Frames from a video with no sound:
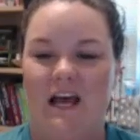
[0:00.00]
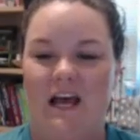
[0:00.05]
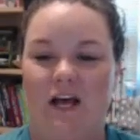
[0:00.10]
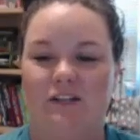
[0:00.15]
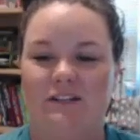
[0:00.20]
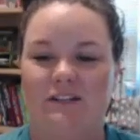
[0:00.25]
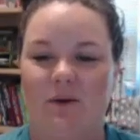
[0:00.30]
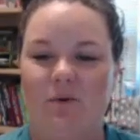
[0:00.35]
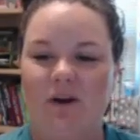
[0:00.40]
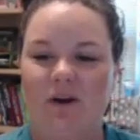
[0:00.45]

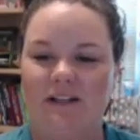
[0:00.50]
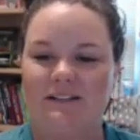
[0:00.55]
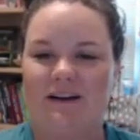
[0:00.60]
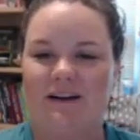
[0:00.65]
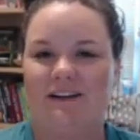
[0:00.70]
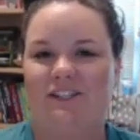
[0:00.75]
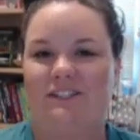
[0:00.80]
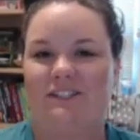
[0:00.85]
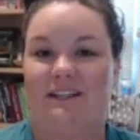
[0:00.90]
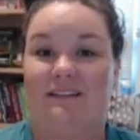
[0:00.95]
So I want to
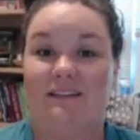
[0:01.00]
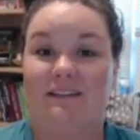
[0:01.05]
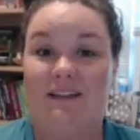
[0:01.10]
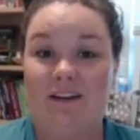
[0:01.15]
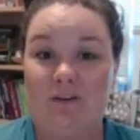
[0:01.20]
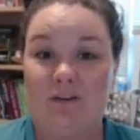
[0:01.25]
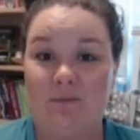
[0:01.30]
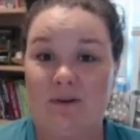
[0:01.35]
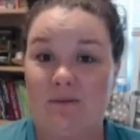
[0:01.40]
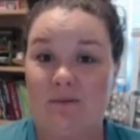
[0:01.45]
talk just a
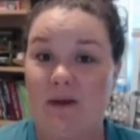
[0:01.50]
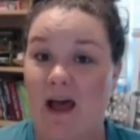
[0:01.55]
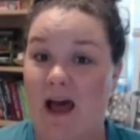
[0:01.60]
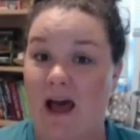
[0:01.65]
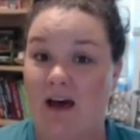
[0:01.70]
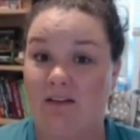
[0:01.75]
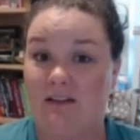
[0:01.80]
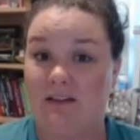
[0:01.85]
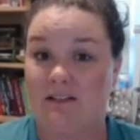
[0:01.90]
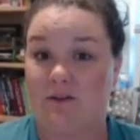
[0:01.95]
little bit about
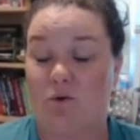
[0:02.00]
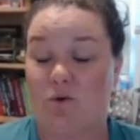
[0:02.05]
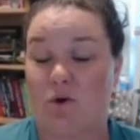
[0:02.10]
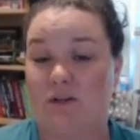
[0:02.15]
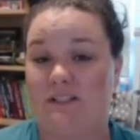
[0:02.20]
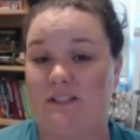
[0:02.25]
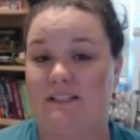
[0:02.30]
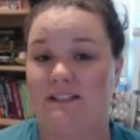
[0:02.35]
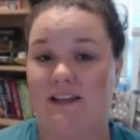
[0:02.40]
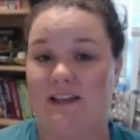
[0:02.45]
how this
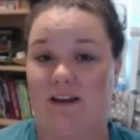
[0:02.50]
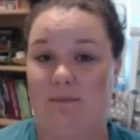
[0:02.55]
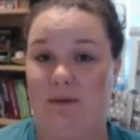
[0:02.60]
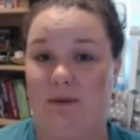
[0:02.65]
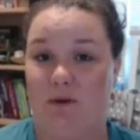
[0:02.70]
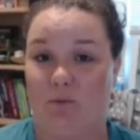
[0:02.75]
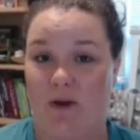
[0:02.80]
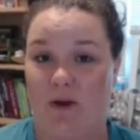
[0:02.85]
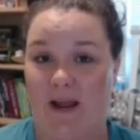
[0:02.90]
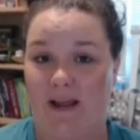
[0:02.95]
course is going to
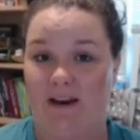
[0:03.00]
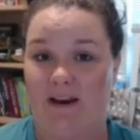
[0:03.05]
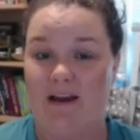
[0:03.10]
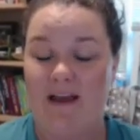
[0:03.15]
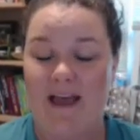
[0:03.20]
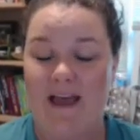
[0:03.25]
be ran.